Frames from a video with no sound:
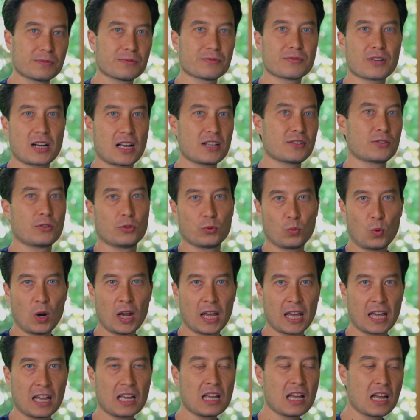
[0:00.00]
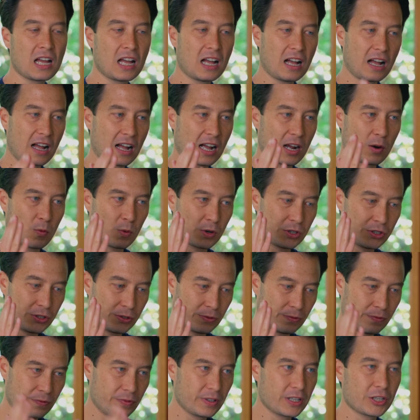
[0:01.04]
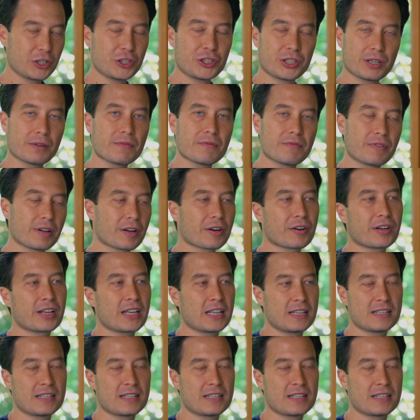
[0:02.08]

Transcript: frazzled way. I want to finish it very